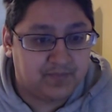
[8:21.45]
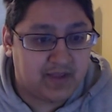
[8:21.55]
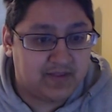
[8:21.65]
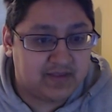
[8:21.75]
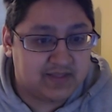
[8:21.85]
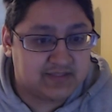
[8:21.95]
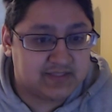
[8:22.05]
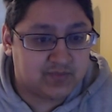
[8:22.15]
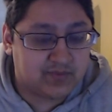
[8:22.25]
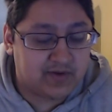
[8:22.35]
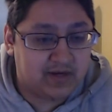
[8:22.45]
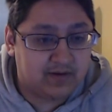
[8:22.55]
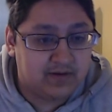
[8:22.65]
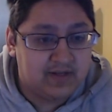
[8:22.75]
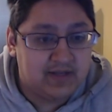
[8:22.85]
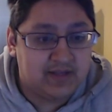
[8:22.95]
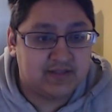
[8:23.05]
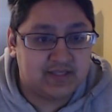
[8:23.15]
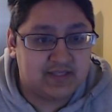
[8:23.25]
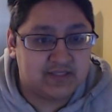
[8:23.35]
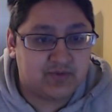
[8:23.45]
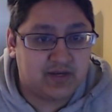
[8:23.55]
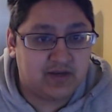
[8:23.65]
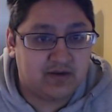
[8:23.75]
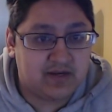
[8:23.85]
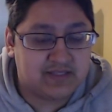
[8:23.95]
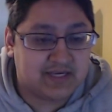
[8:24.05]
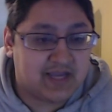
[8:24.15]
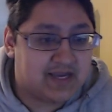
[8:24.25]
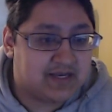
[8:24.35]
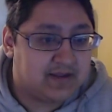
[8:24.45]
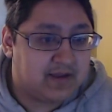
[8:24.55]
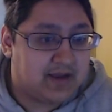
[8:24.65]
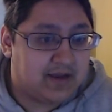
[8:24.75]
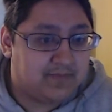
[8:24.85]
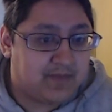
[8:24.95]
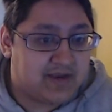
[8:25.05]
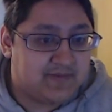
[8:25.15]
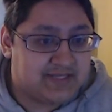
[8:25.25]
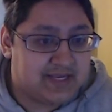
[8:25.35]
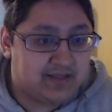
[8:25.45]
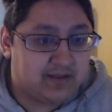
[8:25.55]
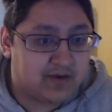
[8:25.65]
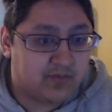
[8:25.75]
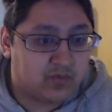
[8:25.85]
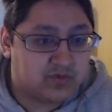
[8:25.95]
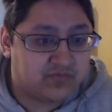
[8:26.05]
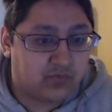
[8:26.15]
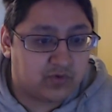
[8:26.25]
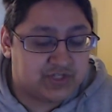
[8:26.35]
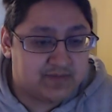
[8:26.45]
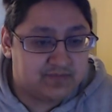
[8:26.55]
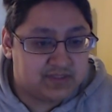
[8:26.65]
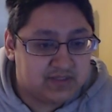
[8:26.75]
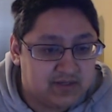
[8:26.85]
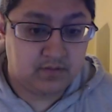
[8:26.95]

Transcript: And I think it's this one right here. You can see this one here is I got, um, I have a daily login rewards, four gems.